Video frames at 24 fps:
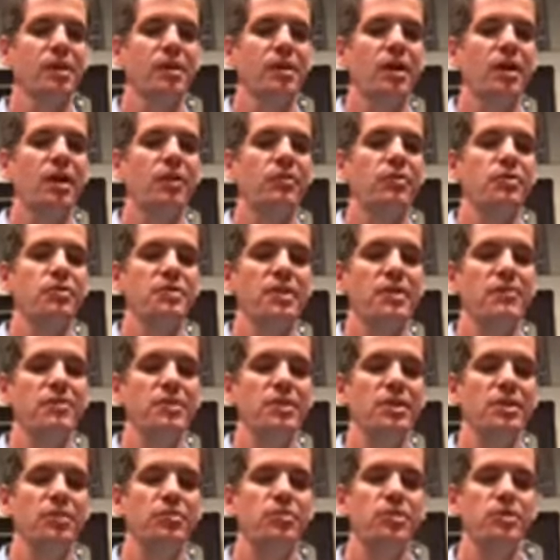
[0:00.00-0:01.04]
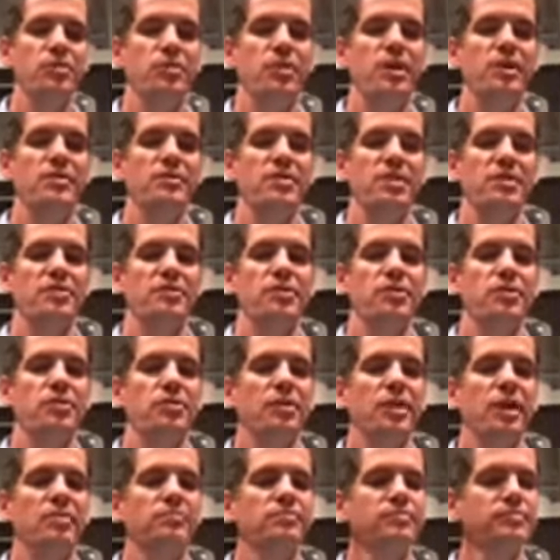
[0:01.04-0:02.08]
Uh, verse 17, the reason why I said circle
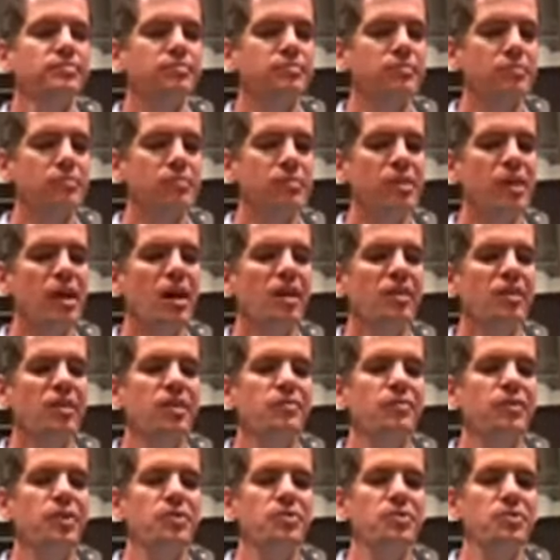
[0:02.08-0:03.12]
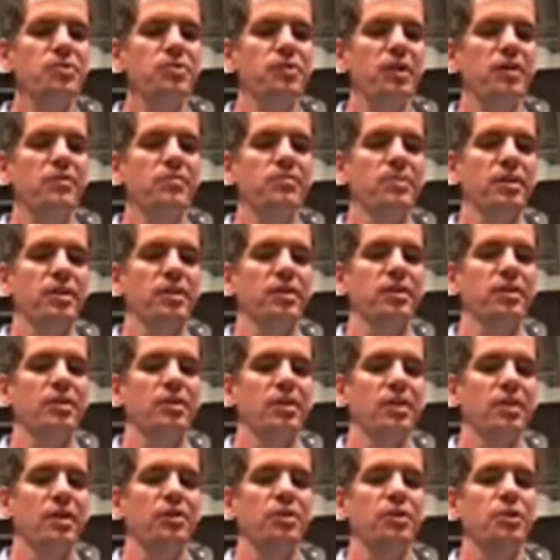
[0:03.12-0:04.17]
that. I love those who love me.
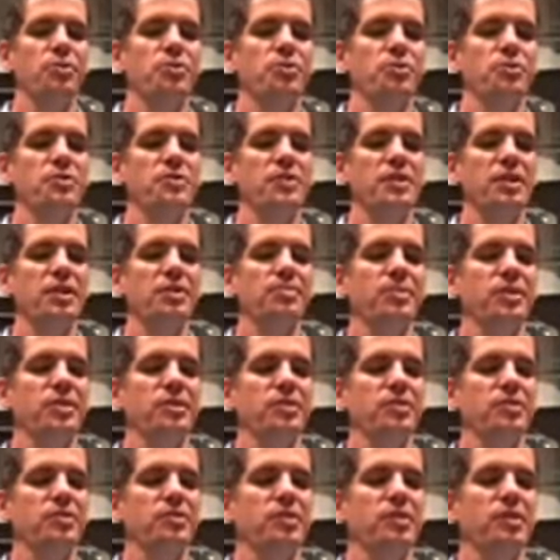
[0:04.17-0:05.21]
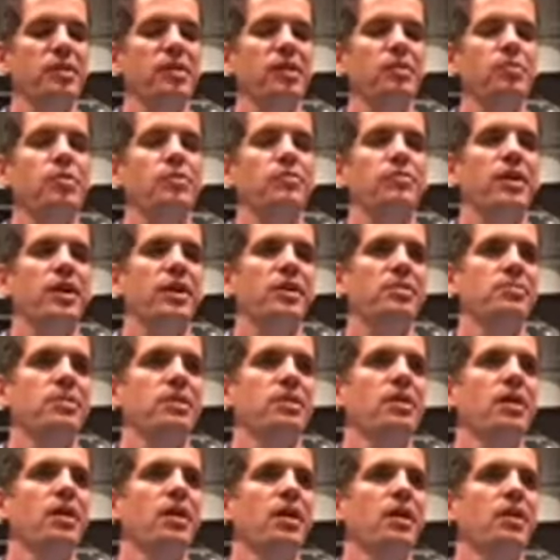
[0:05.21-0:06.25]
Those who seek me diligently will find me.
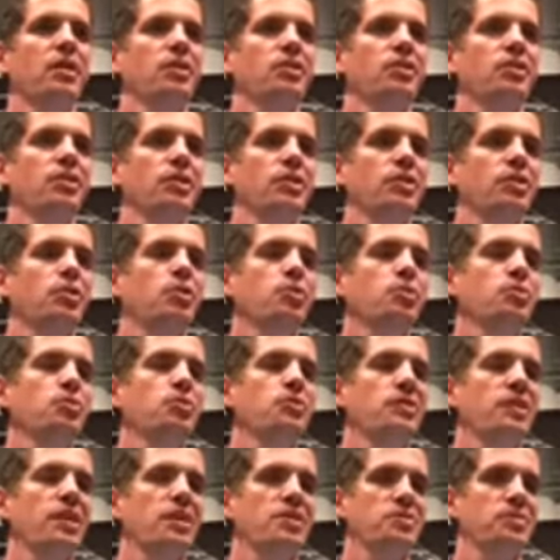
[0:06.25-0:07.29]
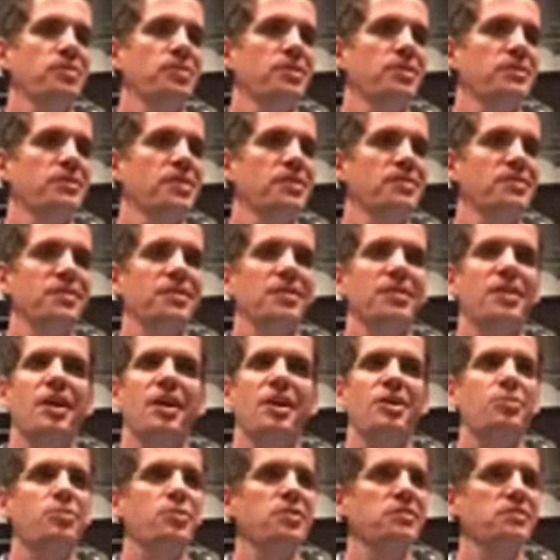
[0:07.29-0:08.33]
You look at the whole New Testament, it says that
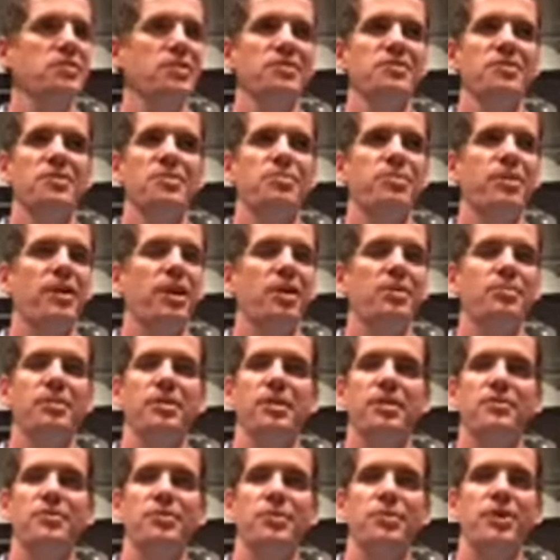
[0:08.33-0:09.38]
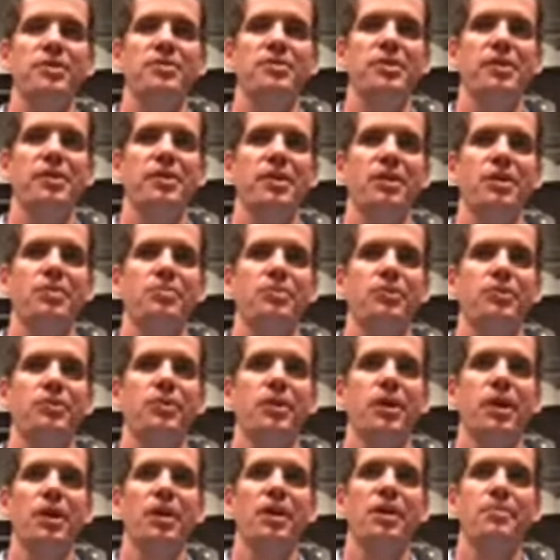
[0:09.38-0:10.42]
God resists the proud but gives grace to the humble.
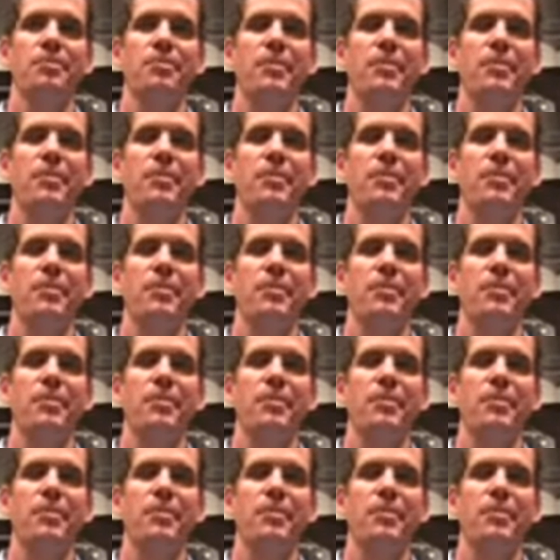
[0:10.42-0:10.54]
In